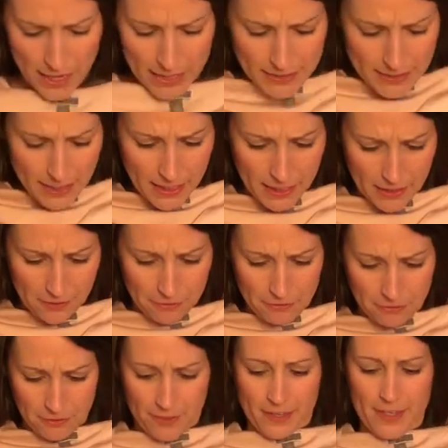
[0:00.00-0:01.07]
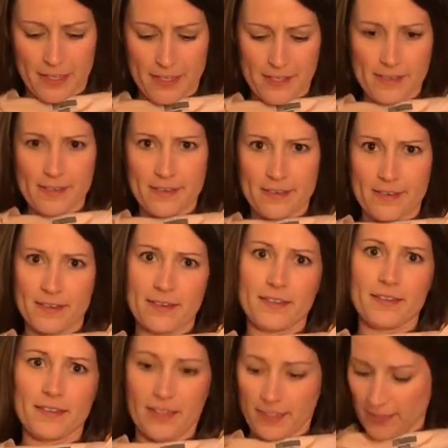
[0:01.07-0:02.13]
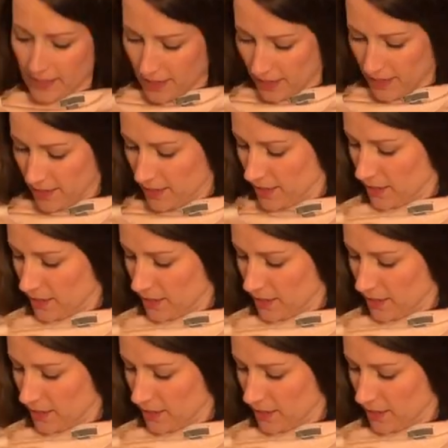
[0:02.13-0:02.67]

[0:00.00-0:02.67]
that's kind of fun, isn't it?